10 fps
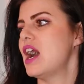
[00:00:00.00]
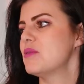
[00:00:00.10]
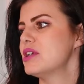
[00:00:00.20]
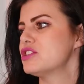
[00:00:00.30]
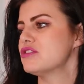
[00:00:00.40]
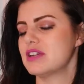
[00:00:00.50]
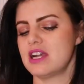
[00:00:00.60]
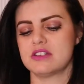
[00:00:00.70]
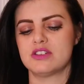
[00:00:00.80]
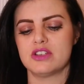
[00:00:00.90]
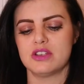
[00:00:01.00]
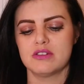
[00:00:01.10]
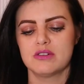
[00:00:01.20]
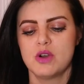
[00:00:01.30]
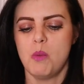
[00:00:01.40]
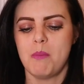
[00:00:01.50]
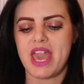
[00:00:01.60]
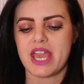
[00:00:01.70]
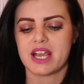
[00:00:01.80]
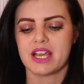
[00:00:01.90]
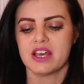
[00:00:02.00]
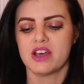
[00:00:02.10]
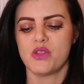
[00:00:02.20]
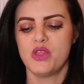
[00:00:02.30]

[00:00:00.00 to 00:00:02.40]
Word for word: I want you guys to make